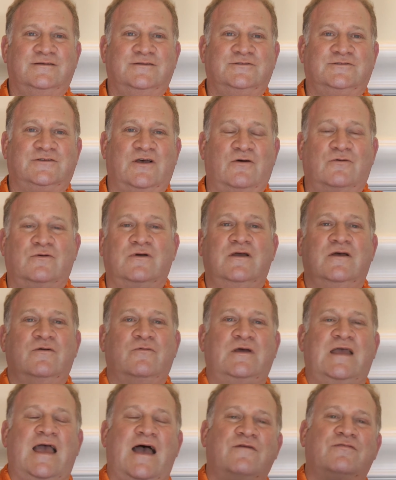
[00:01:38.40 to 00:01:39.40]
So
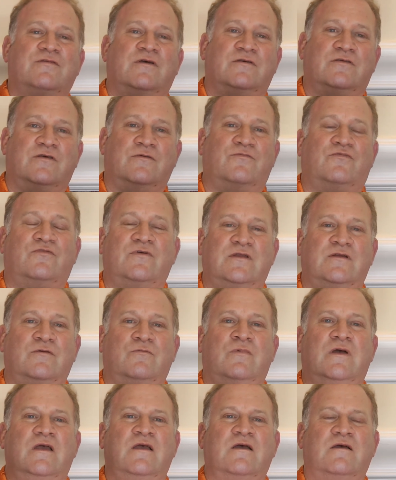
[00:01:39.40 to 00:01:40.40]
we have some
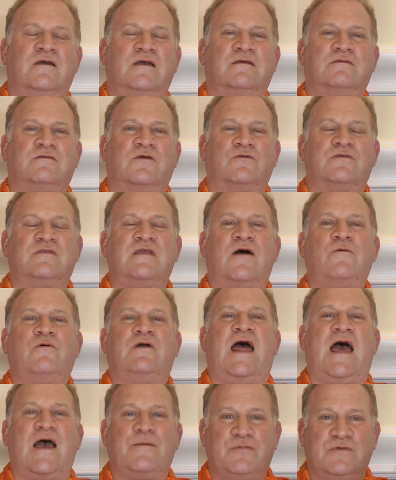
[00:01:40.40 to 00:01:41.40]
freedom. So it's not what
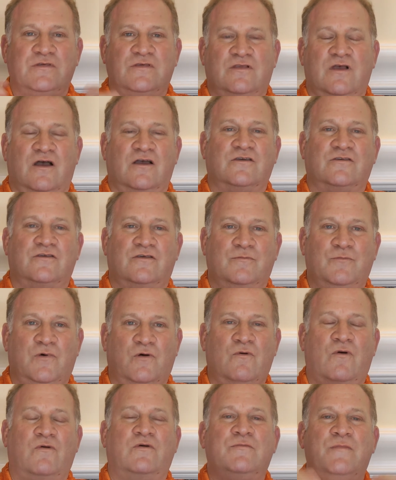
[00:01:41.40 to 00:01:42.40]
happens to us, but
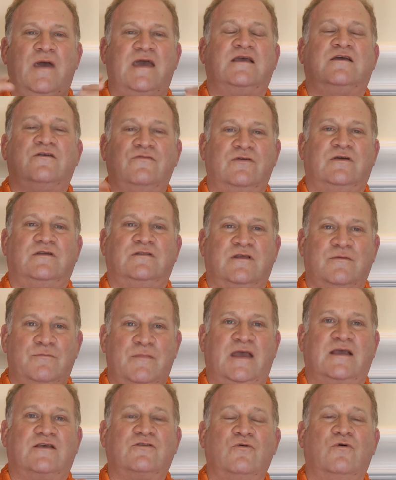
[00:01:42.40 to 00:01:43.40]
what we make of it that
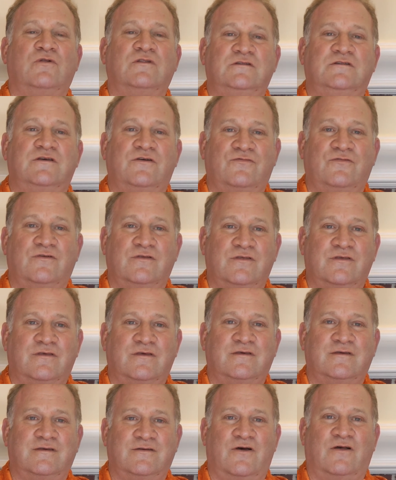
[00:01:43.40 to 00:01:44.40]
makes all the difference
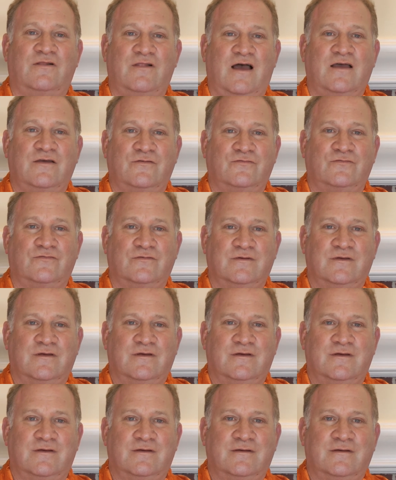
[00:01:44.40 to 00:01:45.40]
in our life.
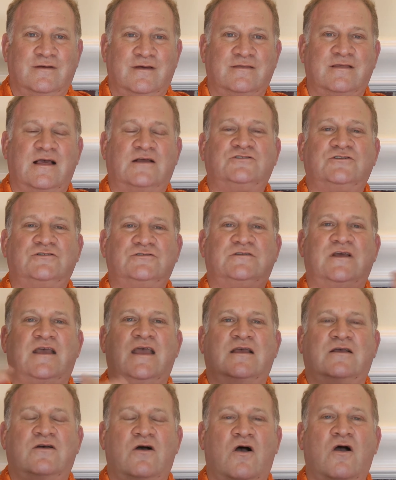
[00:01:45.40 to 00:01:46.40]
It's not just
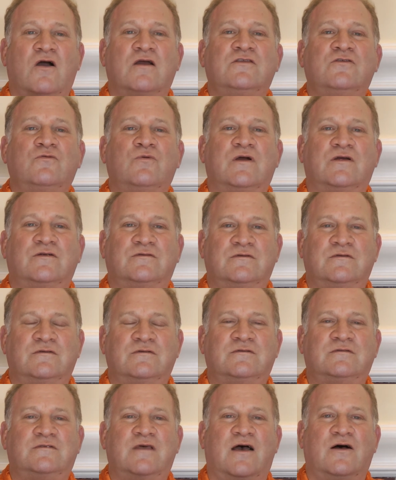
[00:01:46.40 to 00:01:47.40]
the cards we're
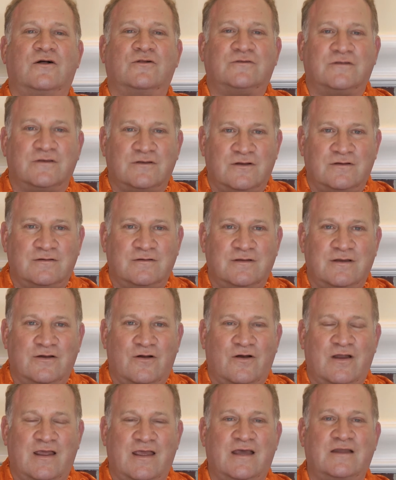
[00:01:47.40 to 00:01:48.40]
dealt in
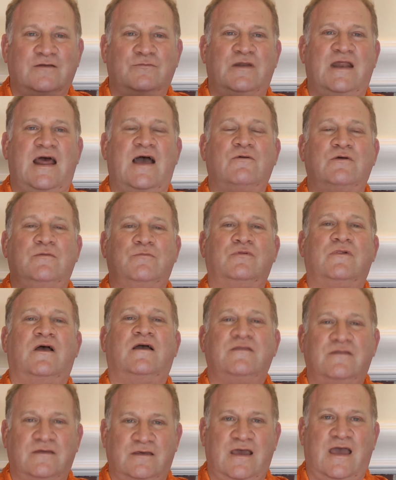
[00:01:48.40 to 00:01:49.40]
our hand, but how we
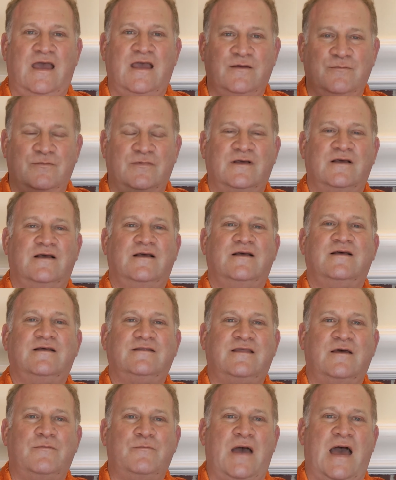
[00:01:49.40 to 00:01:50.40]
play the game
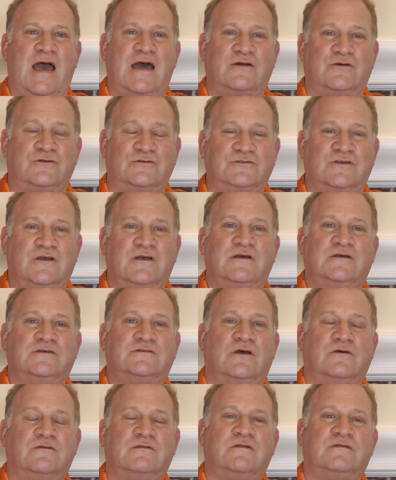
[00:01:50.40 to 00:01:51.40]
that matters.
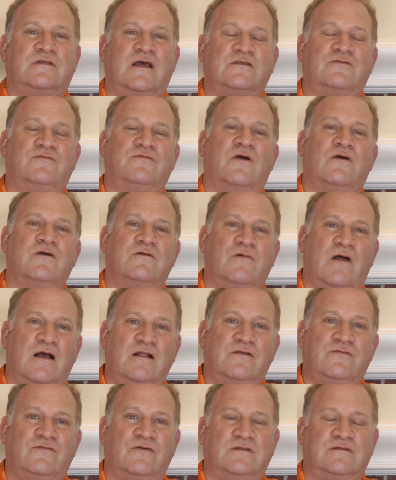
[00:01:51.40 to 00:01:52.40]
So that's very
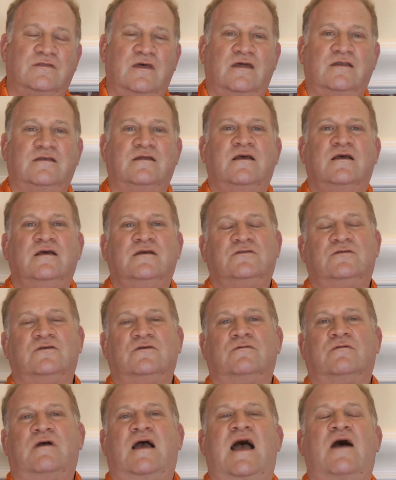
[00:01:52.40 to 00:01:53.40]
relevant then
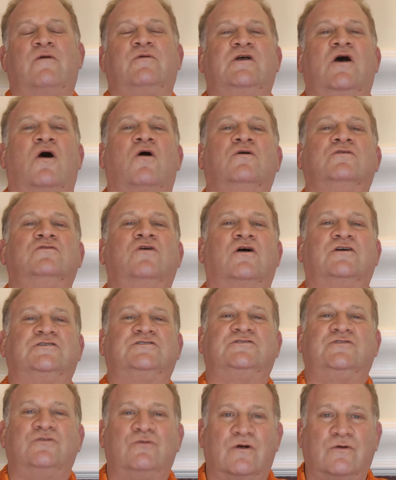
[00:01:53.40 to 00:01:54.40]
to how we hold our
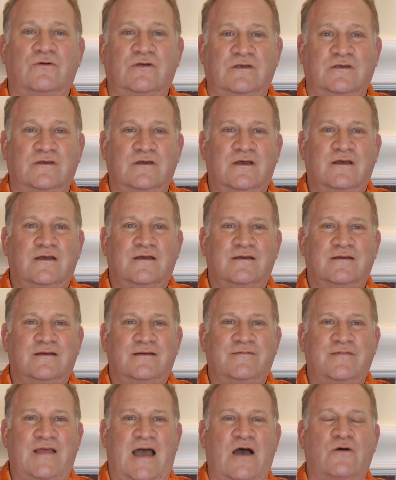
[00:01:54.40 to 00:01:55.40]
story,
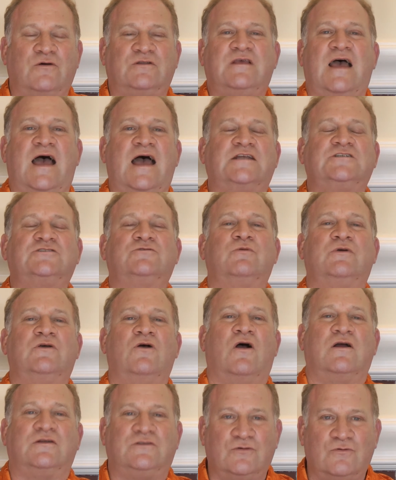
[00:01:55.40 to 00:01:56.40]
how attached we
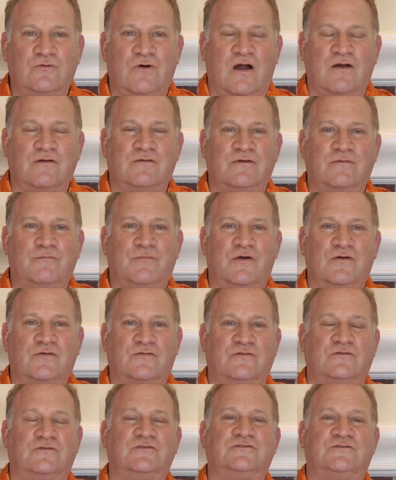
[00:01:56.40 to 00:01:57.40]
are to our
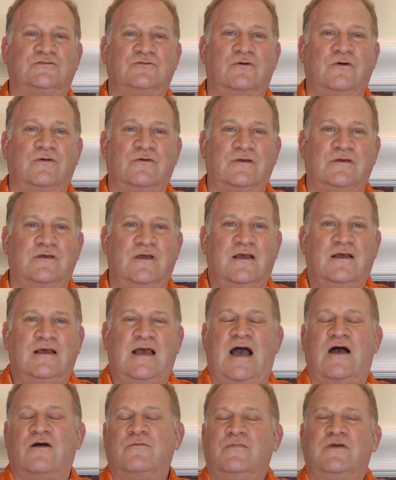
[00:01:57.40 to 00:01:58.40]
personal story,
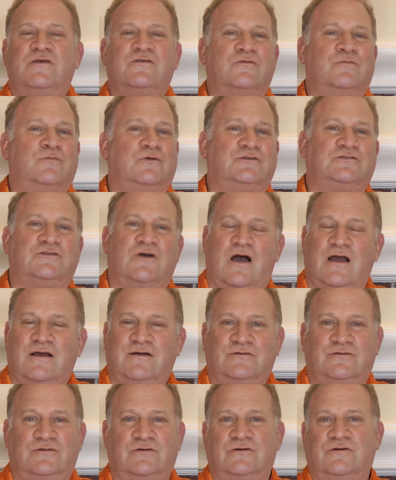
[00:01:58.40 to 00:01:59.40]
our miserable
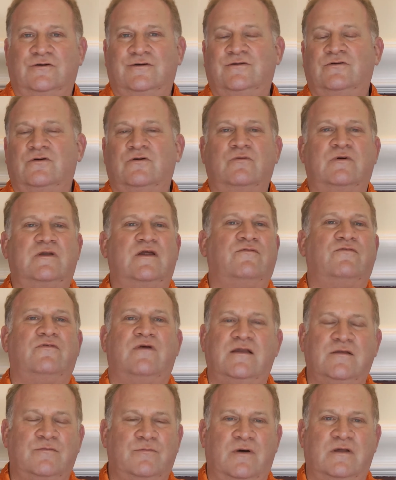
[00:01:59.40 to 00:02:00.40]
childhood or whatever
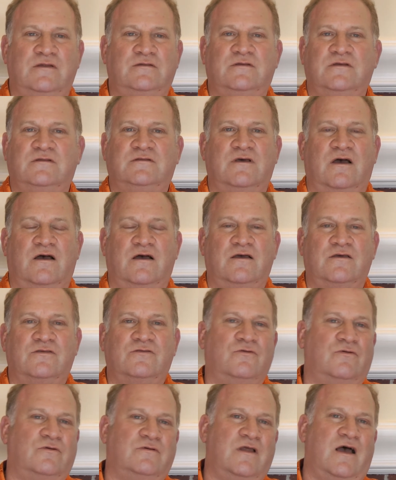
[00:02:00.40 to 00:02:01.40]
anybody did to
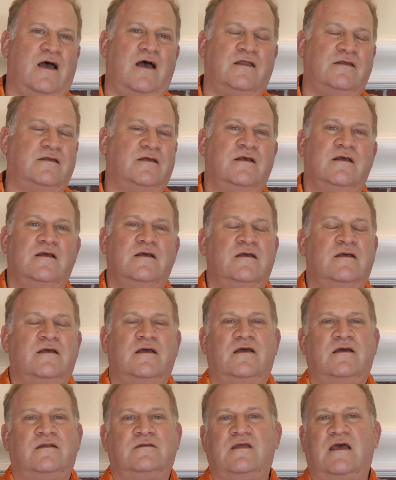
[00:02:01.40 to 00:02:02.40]
us or not,
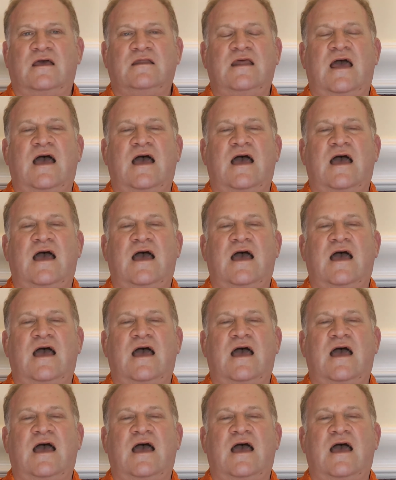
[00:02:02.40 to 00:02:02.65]
and